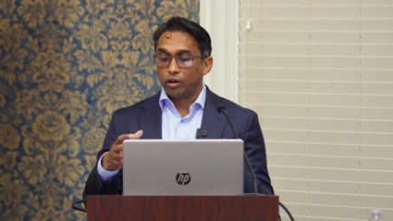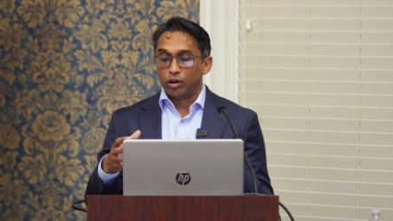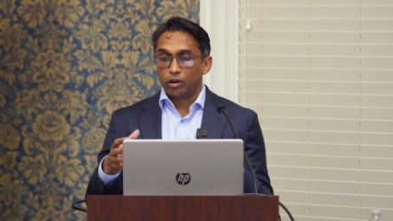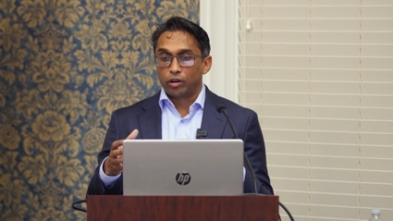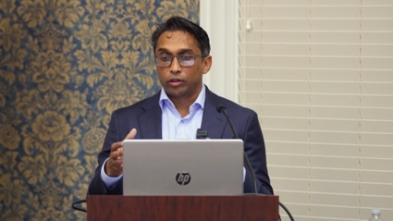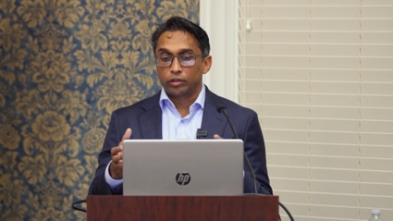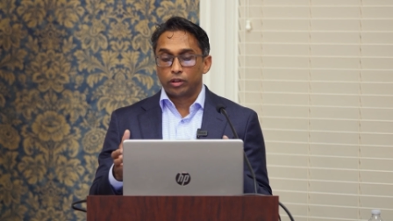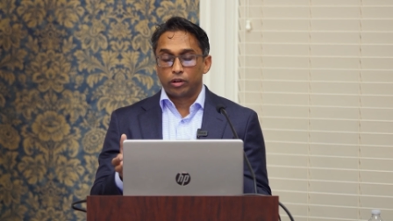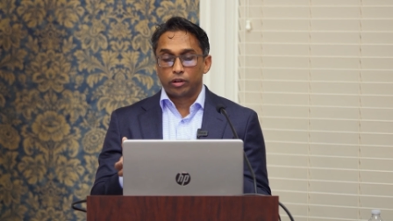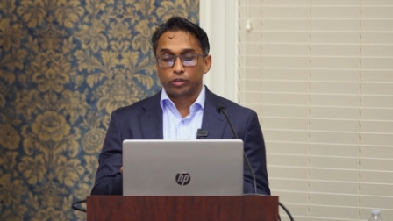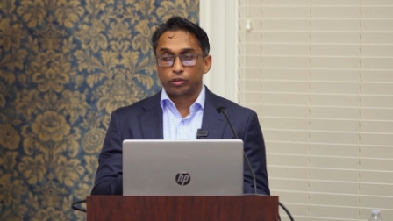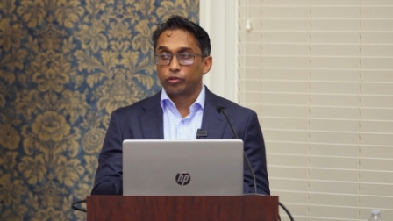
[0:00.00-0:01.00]

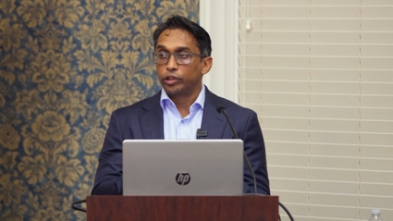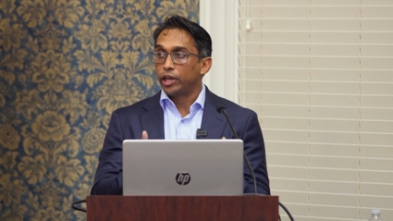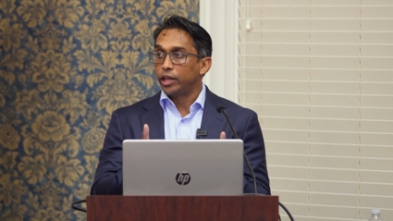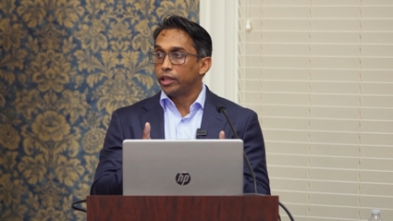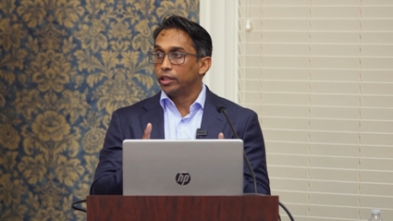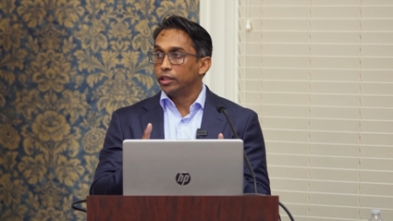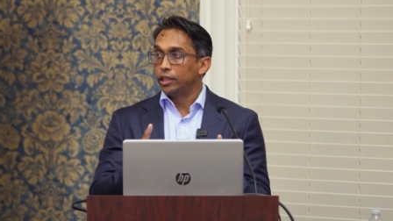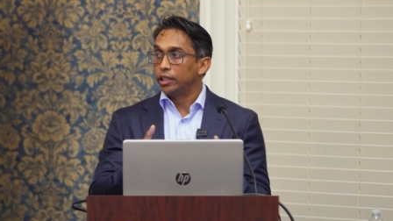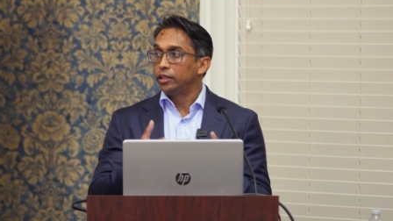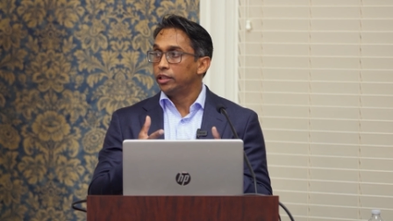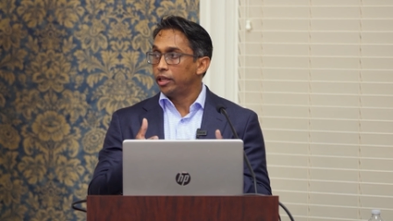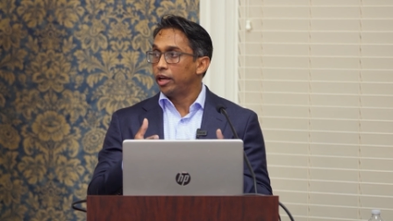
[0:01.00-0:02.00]
are created
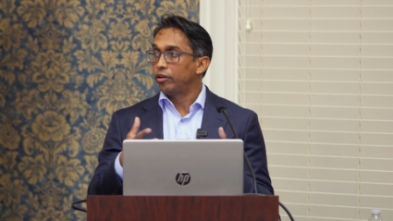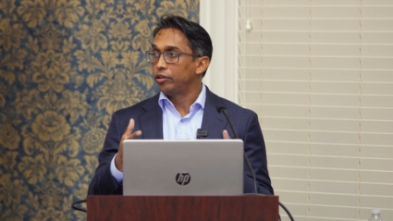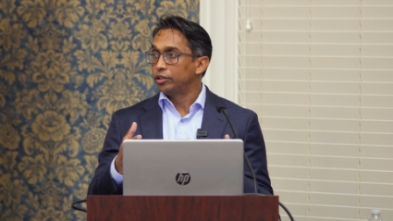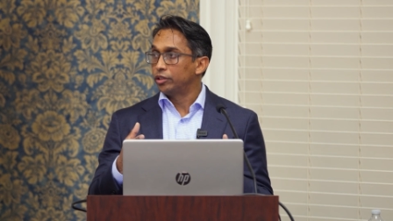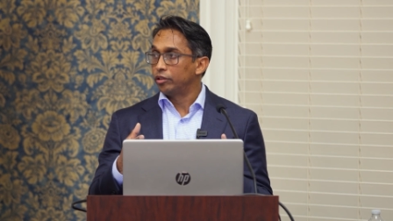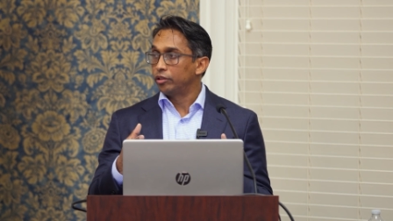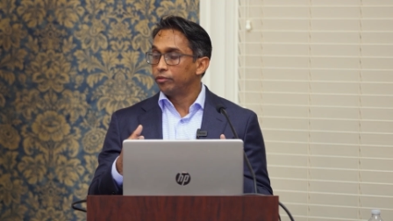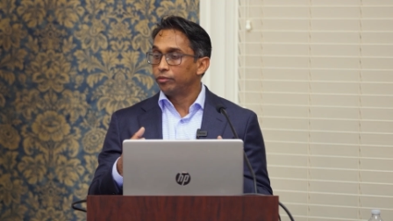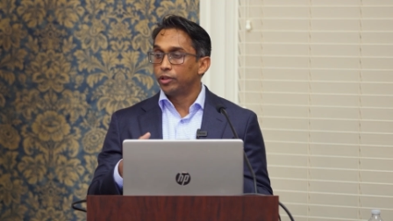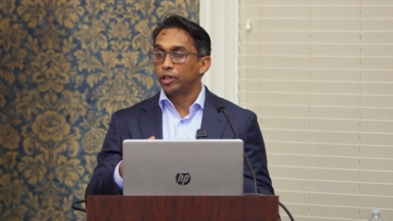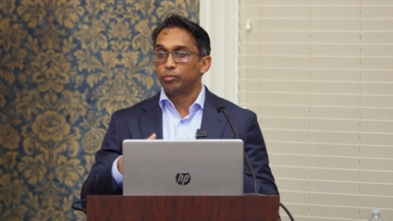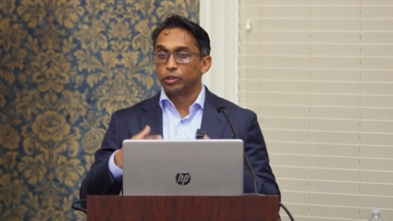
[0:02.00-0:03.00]
in the areas that are inflamed,